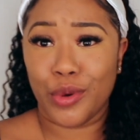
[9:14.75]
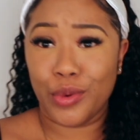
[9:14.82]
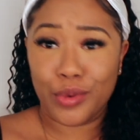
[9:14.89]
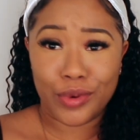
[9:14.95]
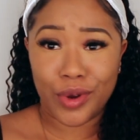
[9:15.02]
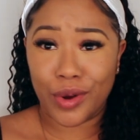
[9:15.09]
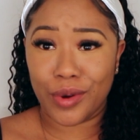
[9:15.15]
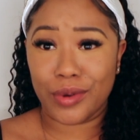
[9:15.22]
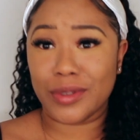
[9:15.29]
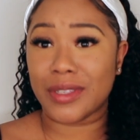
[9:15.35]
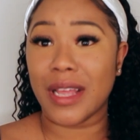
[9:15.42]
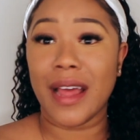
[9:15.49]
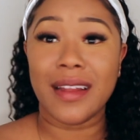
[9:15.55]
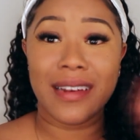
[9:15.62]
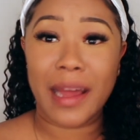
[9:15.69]
Who
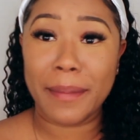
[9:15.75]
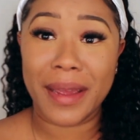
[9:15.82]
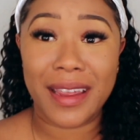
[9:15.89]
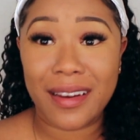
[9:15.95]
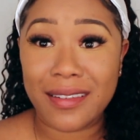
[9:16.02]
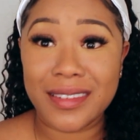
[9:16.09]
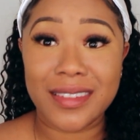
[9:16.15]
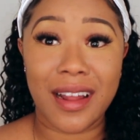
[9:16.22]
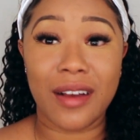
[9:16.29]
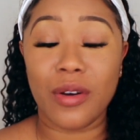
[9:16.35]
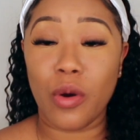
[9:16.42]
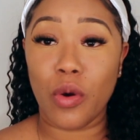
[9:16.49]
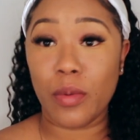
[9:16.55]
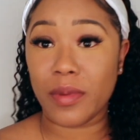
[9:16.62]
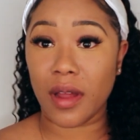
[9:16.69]
knows that my hair is not
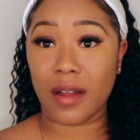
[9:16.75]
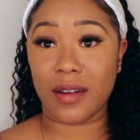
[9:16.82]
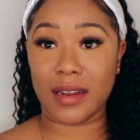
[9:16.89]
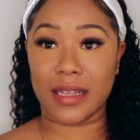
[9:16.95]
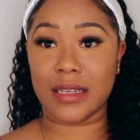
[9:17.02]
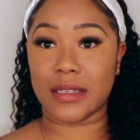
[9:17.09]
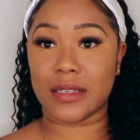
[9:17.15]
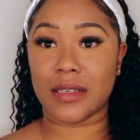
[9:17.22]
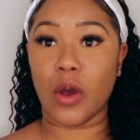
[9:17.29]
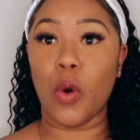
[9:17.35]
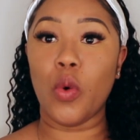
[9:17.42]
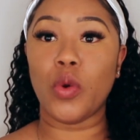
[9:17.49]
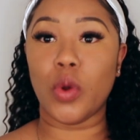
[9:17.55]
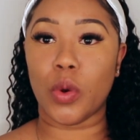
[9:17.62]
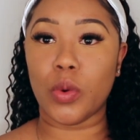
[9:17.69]
combed under this?
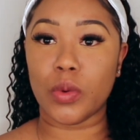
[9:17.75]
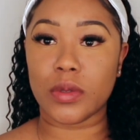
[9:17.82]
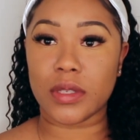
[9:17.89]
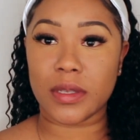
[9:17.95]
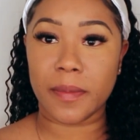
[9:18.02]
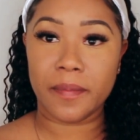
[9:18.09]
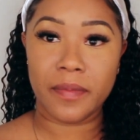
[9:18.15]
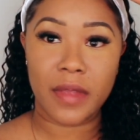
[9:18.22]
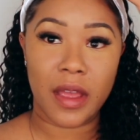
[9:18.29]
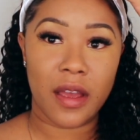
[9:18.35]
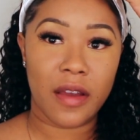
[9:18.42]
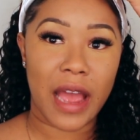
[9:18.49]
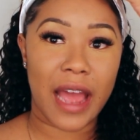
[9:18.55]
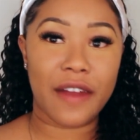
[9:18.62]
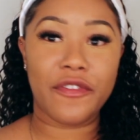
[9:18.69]
Who knows?
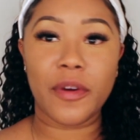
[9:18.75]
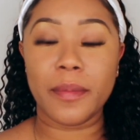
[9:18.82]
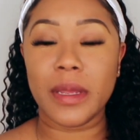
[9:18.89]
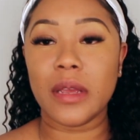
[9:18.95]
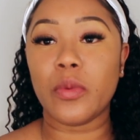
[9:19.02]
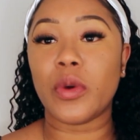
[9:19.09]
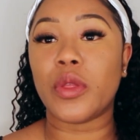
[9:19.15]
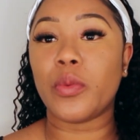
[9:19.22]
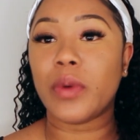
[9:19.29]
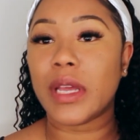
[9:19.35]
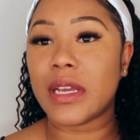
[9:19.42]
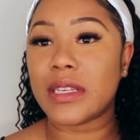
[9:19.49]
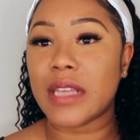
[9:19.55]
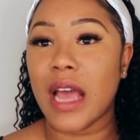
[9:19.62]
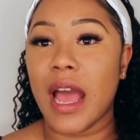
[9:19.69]
And for me with
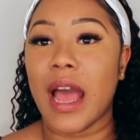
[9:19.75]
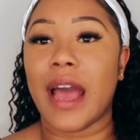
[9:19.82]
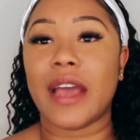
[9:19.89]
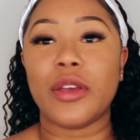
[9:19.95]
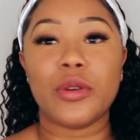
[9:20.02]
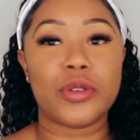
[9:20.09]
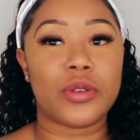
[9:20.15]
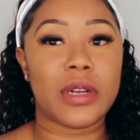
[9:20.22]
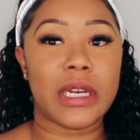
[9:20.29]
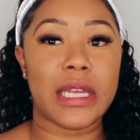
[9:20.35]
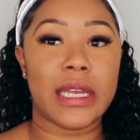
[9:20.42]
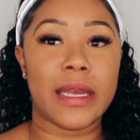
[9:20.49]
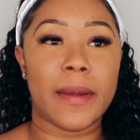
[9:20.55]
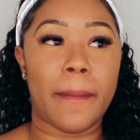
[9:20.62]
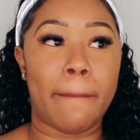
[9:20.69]
wigs, I
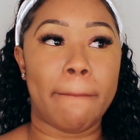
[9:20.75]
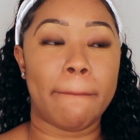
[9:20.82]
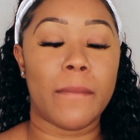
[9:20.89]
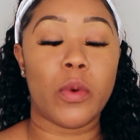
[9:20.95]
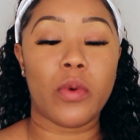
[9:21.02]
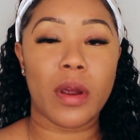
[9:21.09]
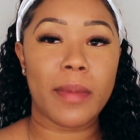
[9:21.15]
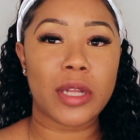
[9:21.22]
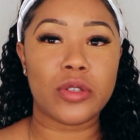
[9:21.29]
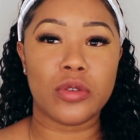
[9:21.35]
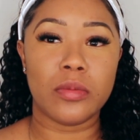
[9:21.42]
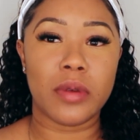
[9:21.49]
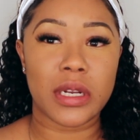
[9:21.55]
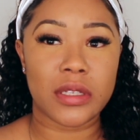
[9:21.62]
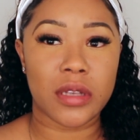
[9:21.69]
usually wear my
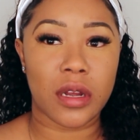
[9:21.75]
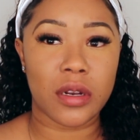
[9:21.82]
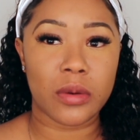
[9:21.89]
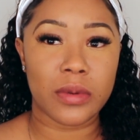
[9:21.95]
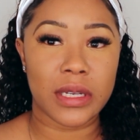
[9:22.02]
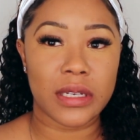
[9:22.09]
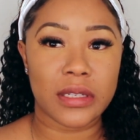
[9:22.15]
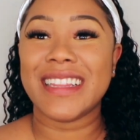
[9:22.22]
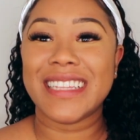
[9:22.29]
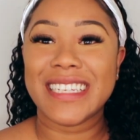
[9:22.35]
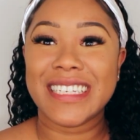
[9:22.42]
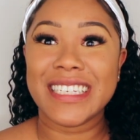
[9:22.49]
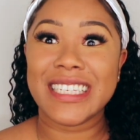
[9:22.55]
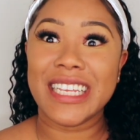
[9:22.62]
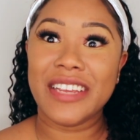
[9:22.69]
2 braids on the wig.
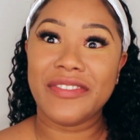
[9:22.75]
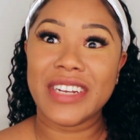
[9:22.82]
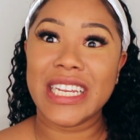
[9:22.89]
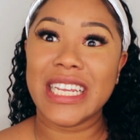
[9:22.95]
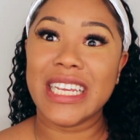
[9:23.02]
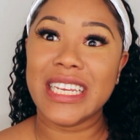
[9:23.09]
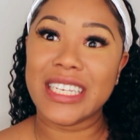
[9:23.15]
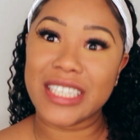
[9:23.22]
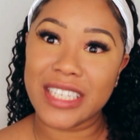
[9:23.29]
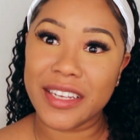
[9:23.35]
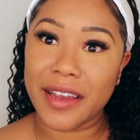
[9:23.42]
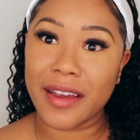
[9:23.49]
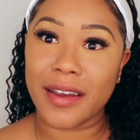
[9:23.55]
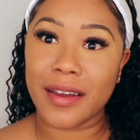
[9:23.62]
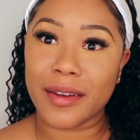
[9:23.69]
This is even
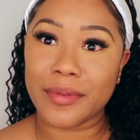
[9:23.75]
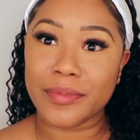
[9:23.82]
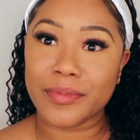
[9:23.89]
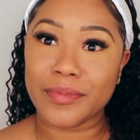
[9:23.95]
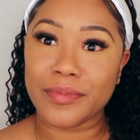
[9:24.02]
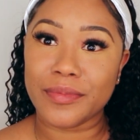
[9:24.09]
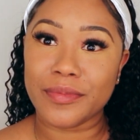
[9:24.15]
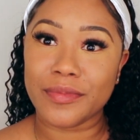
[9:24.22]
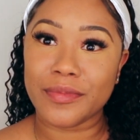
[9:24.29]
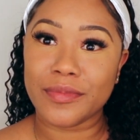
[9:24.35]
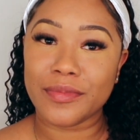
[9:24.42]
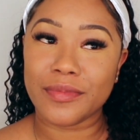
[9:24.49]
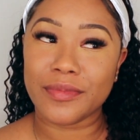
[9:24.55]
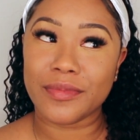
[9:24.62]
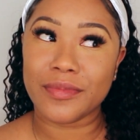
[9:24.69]
easier.
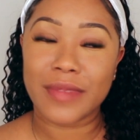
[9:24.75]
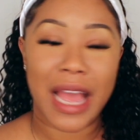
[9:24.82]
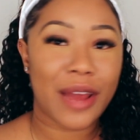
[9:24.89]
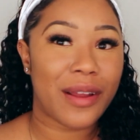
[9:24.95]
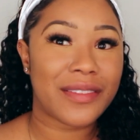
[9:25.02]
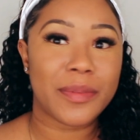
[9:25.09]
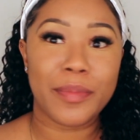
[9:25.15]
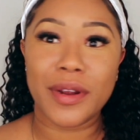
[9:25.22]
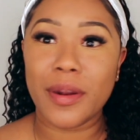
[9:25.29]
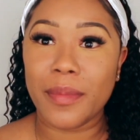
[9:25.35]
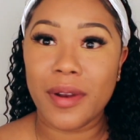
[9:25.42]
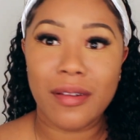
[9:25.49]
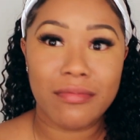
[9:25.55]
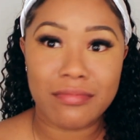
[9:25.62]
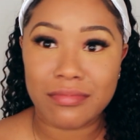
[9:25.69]
I don't have to braid up
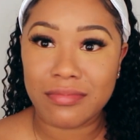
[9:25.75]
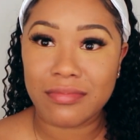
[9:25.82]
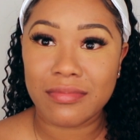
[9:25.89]
nothing.